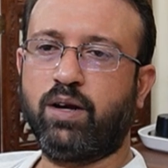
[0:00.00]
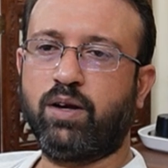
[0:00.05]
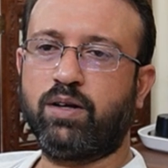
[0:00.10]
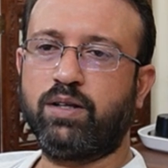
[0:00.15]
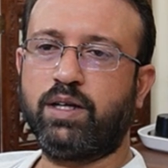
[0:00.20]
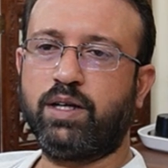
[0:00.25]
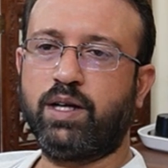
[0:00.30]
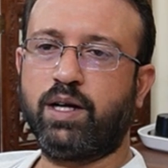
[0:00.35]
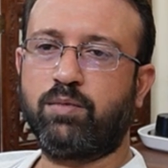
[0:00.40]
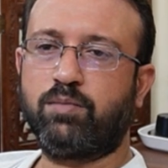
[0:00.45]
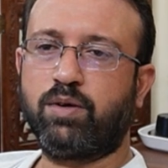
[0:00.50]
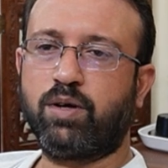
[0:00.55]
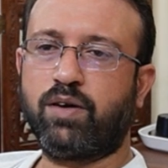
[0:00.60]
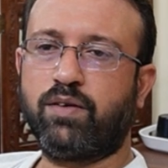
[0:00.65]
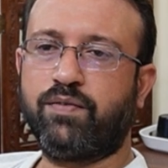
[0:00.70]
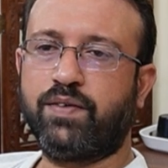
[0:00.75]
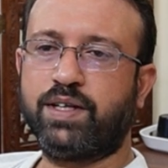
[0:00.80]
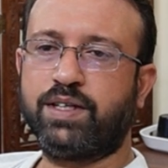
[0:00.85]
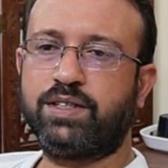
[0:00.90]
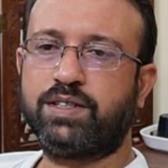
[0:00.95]
on the number
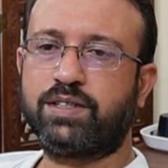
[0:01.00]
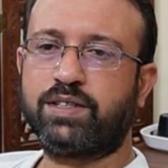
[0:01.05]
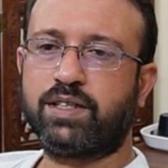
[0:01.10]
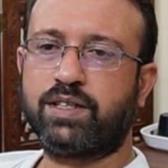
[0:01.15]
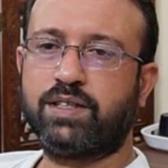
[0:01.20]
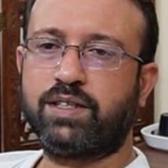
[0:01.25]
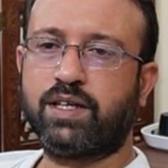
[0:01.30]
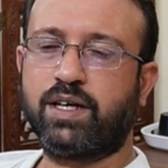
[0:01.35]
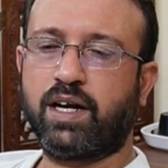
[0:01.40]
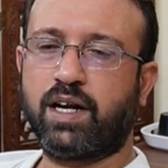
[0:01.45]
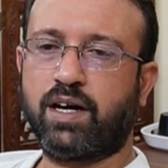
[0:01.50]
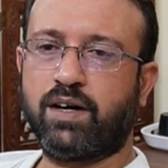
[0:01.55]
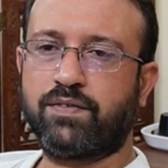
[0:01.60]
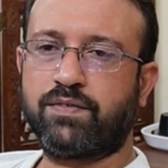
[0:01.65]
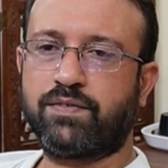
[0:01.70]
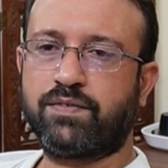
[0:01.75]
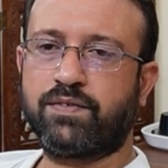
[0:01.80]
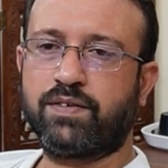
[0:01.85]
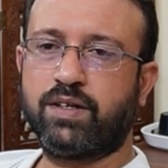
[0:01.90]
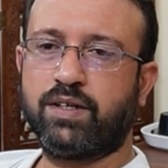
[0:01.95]
of edges in the graph.
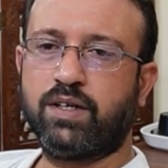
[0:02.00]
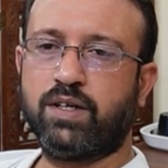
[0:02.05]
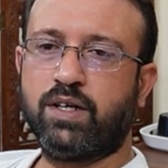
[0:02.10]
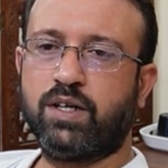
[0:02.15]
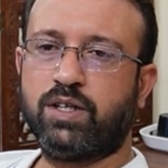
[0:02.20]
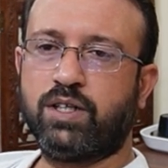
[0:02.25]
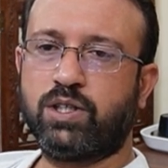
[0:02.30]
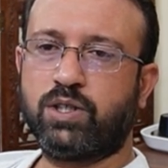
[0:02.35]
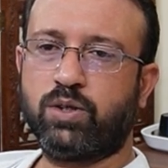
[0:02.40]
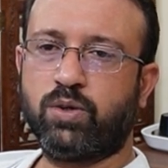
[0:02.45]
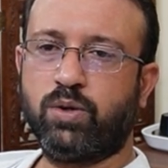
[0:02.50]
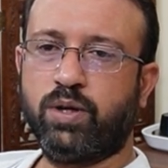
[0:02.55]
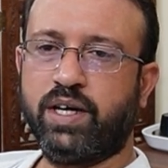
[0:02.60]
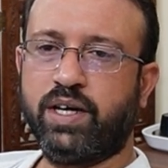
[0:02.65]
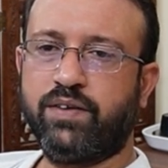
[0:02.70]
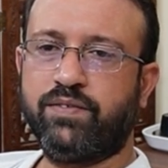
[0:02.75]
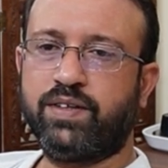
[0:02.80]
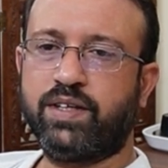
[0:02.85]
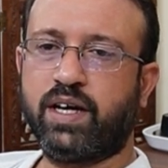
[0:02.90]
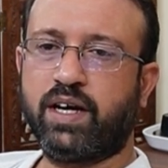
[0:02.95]
So
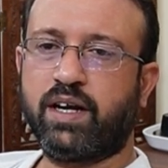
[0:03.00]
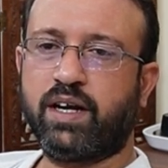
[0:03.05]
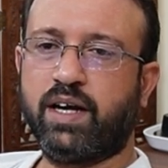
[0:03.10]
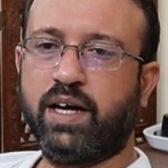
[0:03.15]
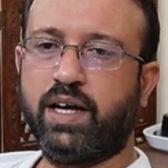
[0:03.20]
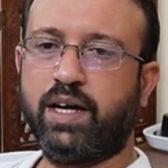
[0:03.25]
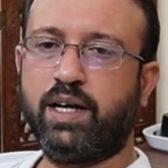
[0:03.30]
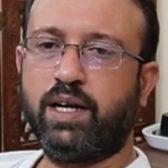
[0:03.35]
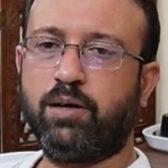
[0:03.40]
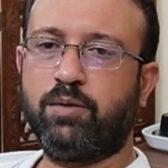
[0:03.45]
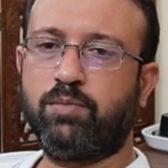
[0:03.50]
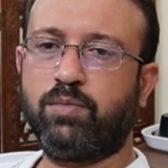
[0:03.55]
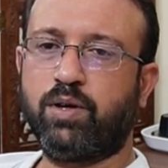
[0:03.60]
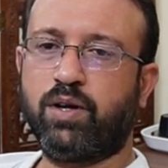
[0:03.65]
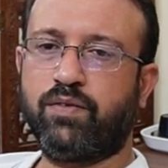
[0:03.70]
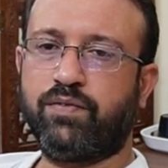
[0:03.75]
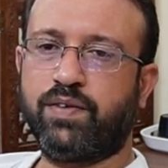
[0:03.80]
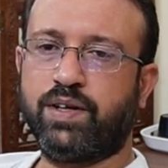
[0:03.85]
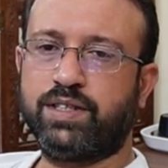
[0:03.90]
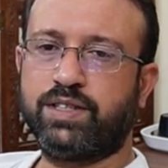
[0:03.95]
if there are n number
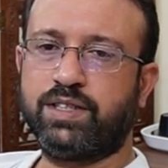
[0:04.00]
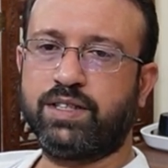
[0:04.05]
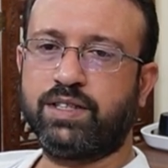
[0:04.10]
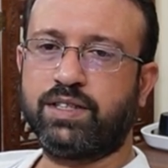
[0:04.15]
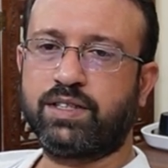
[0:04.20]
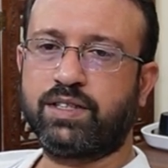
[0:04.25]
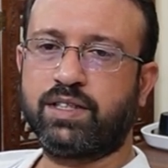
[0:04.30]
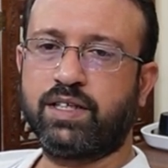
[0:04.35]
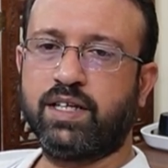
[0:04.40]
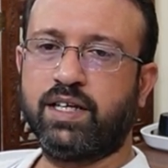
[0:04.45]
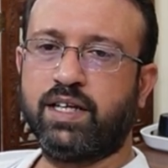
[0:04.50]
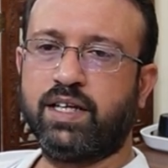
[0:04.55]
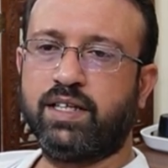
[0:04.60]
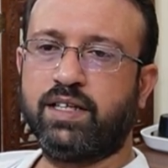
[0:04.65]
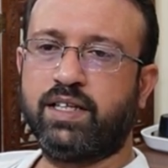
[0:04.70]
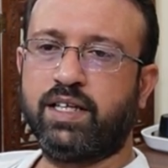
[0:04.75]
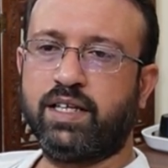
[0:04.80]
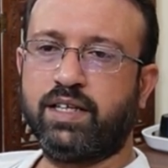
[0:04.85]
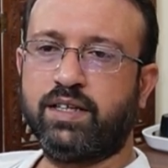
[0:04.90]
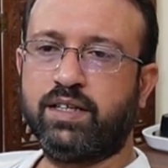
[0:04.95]
of edges,
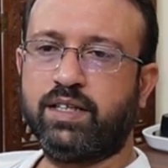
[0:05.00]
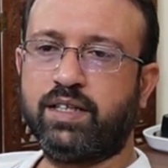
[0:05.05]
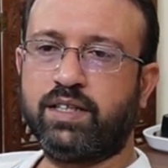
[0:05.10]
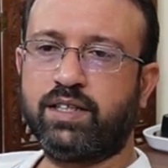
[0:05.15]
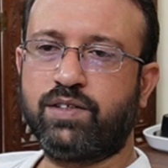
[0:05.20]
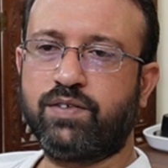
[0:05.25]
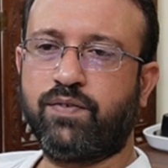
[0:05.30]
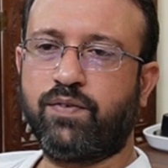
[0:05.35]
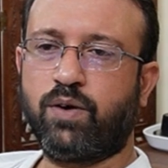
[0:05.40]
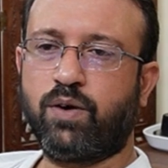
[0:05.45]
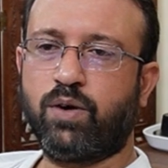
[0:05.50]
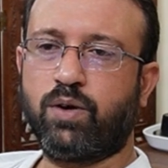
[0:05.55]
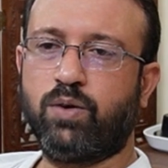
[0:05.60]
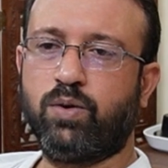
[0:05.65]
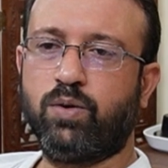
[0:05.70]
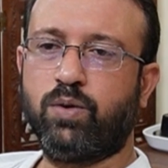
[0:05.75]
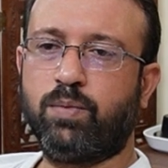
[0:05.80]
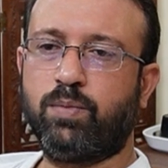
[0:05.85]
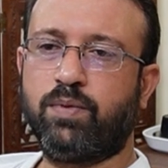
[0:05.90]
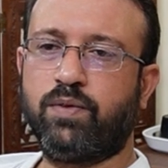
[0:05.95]
then this for
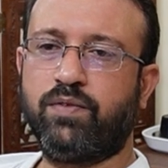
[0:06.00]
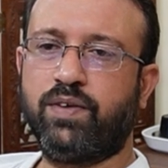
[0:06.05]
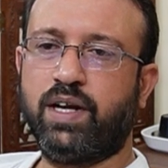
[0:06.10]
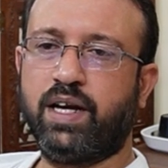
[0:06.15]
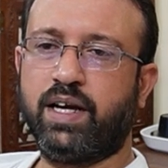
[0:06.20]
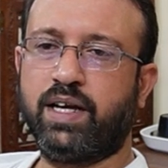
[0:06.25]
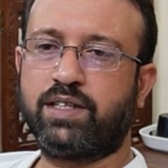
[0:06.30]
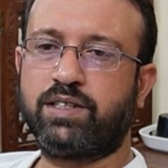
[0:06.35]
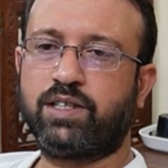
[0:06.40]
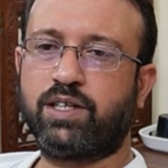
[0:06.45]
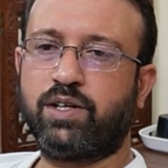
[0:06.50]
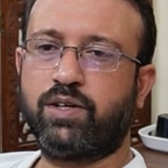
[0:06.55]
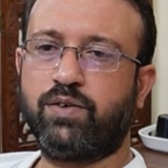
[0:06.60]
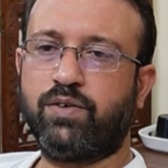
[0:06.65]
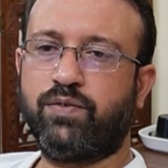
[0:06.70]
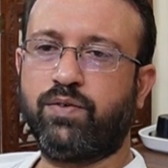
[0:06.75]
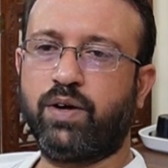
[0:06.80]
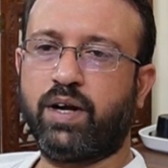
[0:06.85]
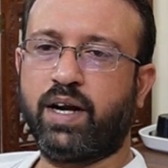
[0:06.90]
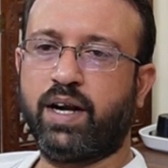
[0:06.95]
loop will
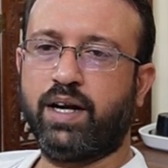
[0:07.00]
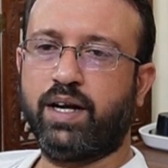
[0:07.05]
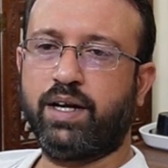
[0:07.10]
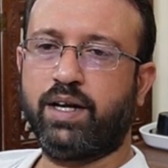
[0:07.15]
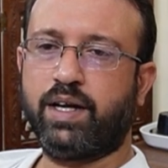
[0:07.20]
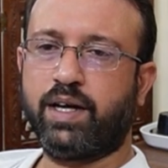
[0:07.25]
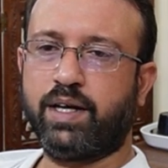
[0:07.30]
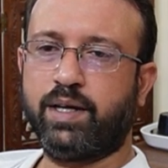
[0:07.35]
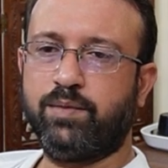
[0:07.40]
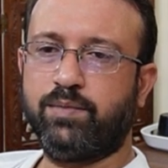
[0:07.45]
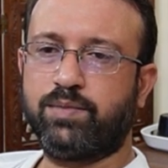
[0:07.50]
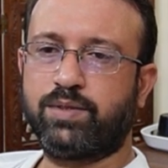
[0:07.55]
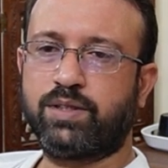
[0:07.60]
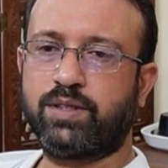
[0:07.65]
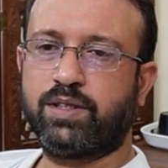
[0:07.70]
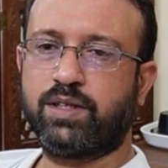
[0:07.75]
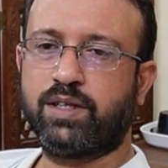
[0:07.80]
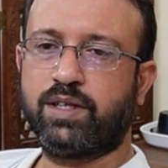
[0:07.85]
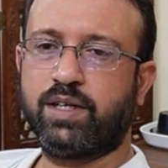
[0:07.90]
execute for n times.